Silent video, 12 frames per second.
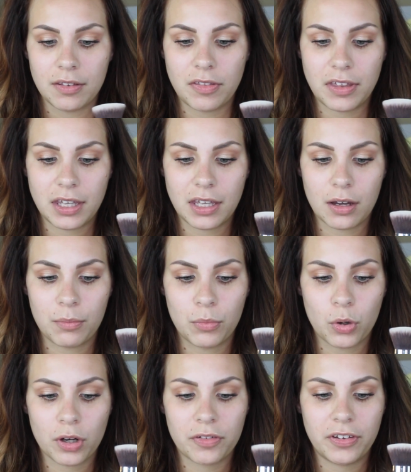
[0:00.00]
the
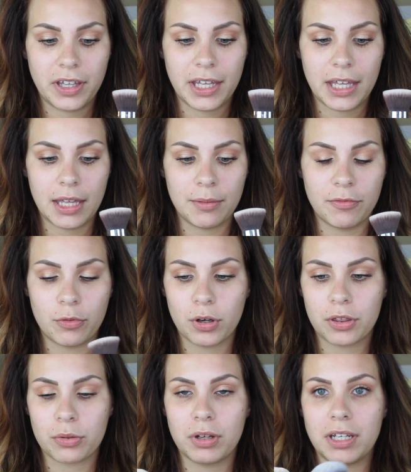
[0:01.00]
Morphe
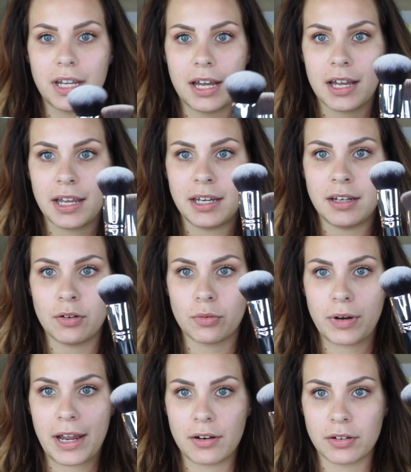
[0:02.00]
M439
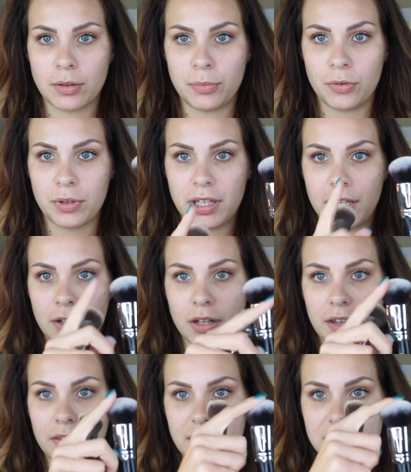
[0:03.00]
round
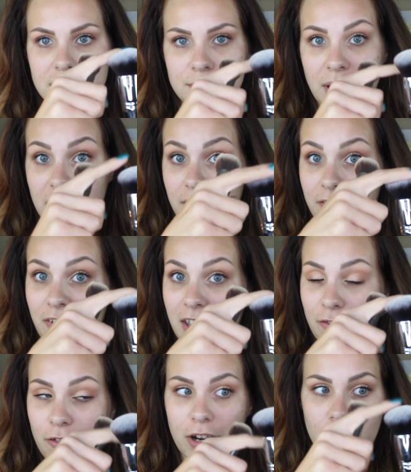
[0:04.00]
kabuki. This is my
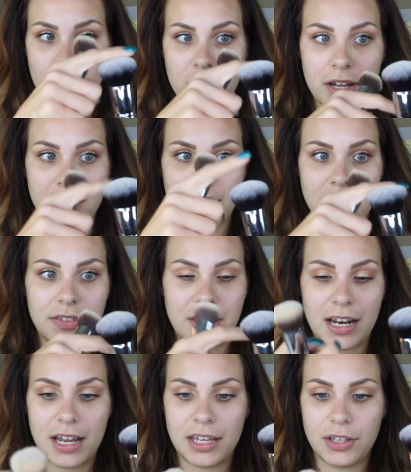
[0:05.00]
favorite one
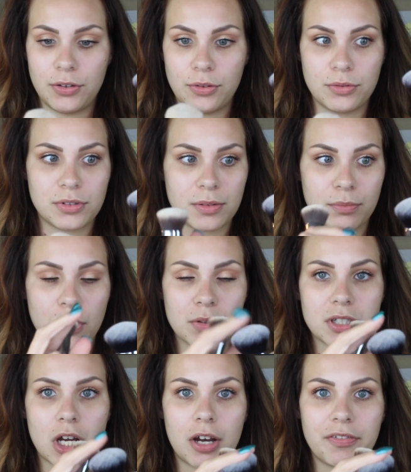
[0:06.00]
that I use
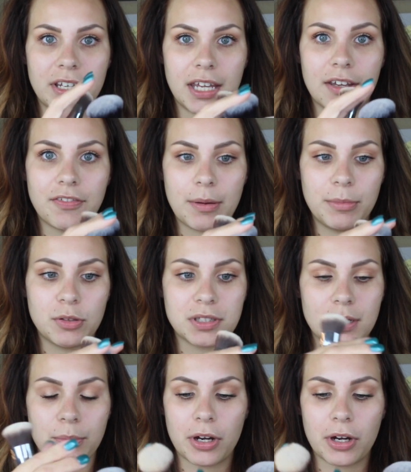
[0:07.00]
most often if I'm using a